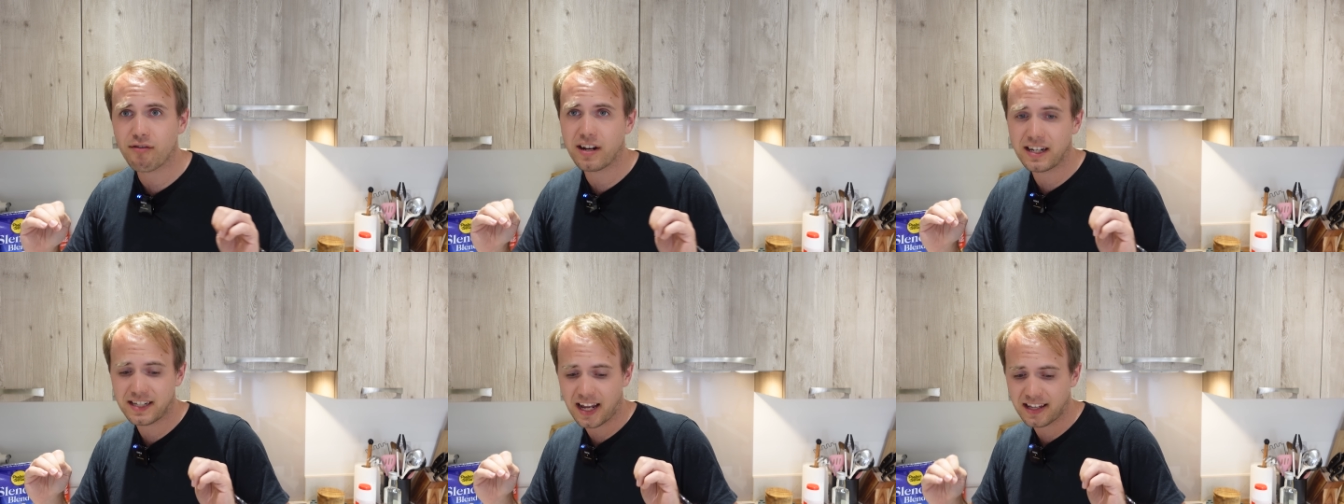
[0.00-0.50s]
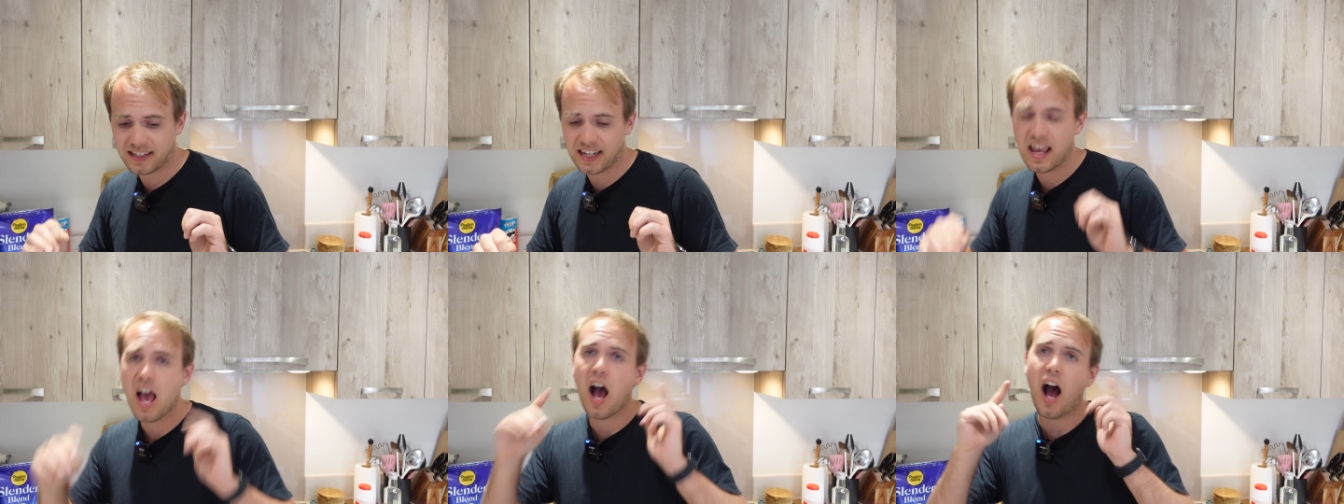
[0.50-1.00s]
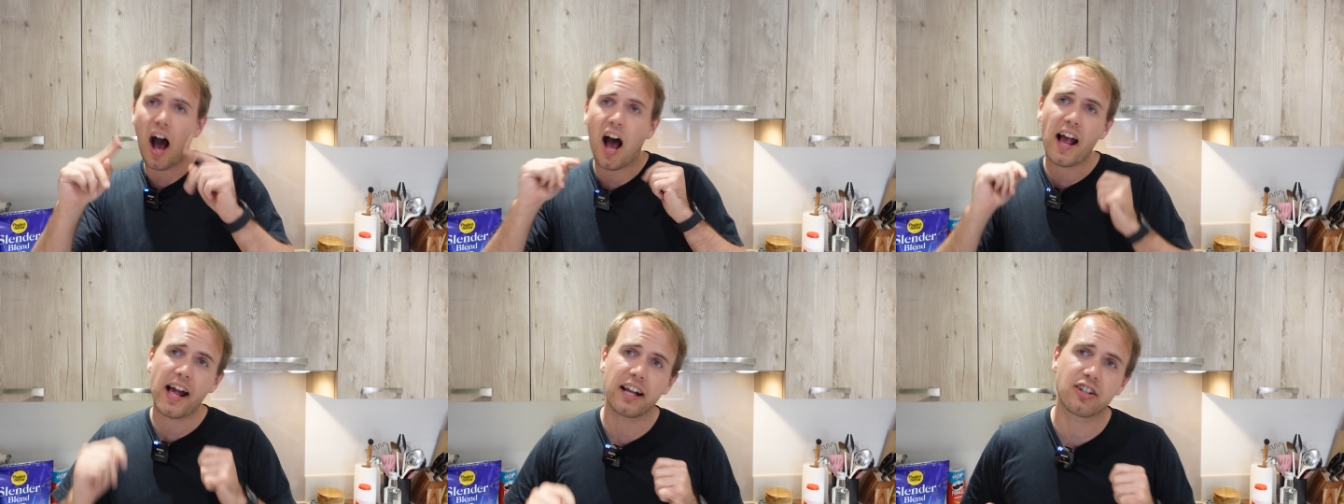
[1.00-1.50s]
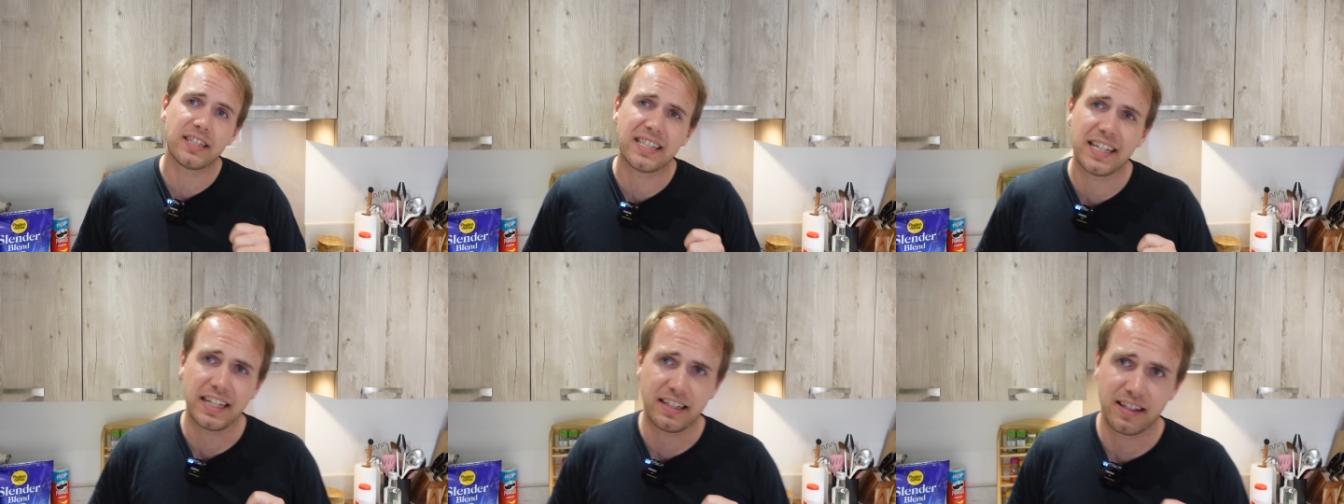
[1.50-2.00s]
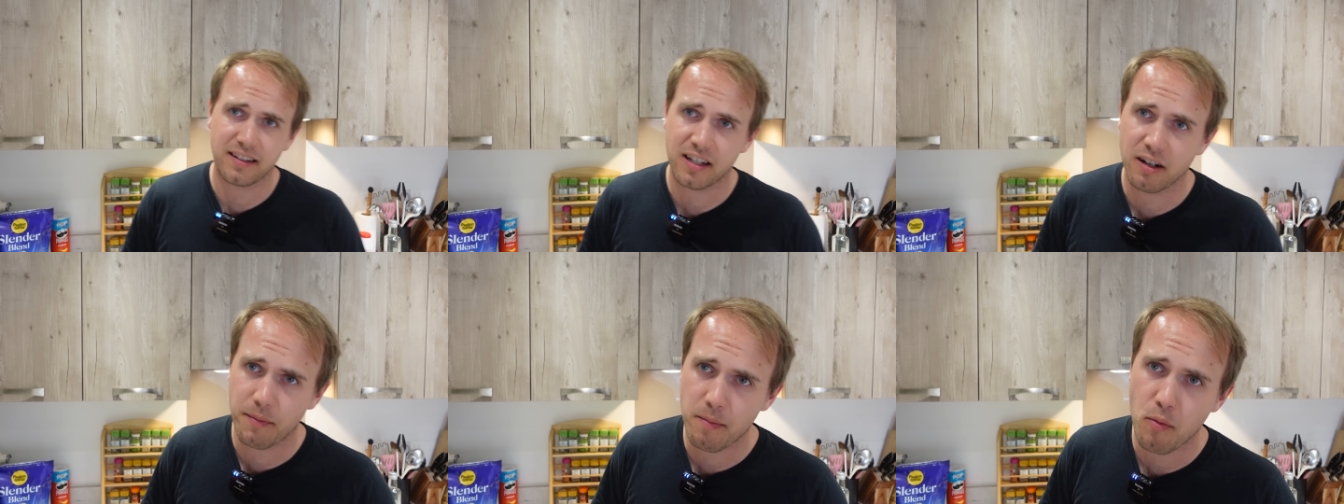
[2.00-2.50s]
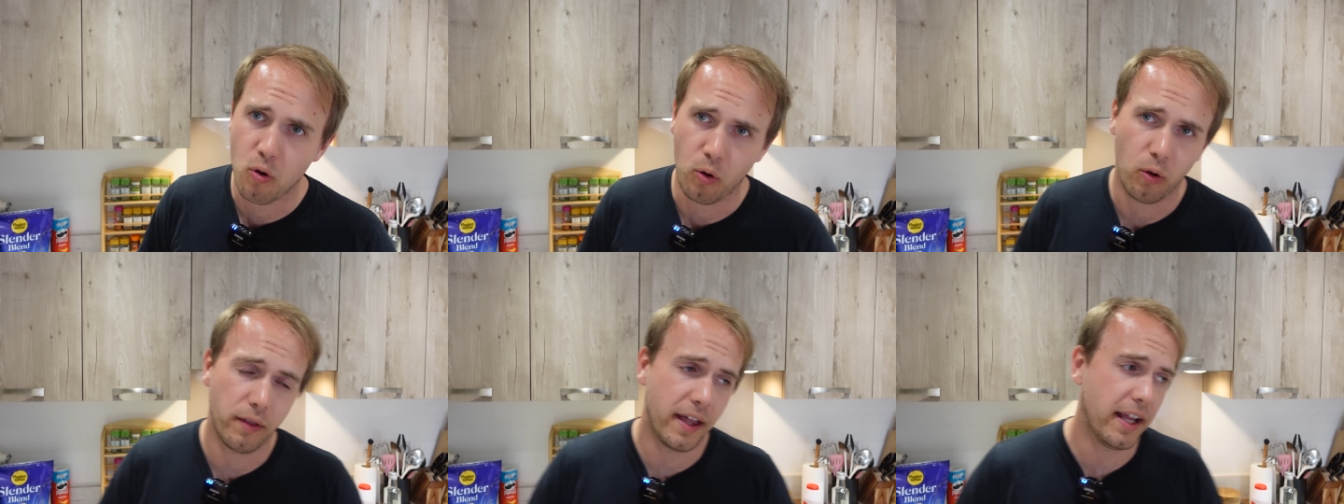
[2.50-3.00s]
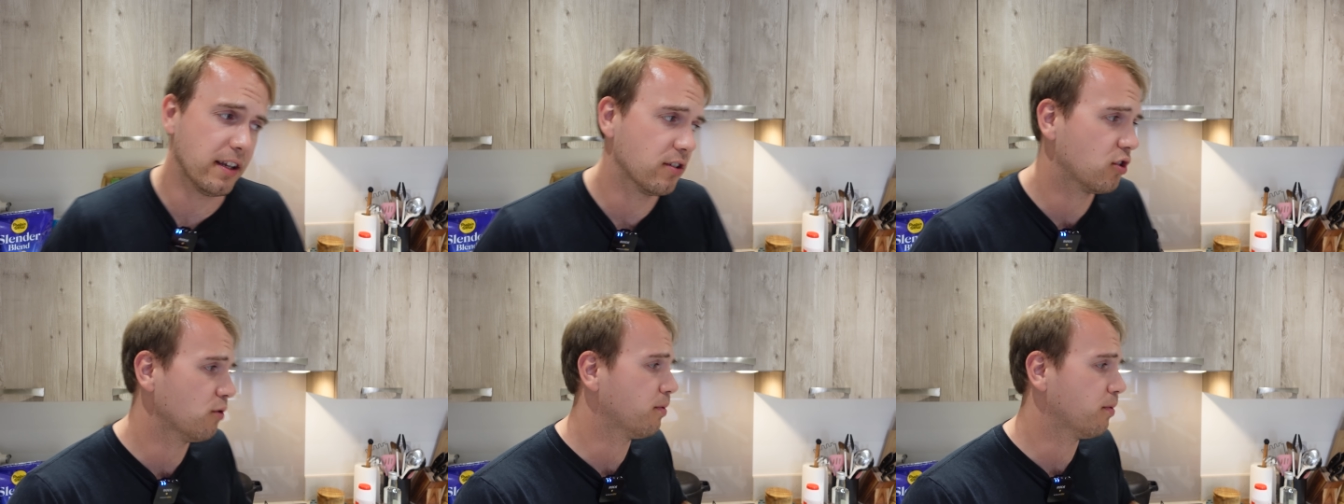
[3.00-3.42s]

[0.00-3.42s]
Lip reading: really tasty. I actually think there's gonna be more than 2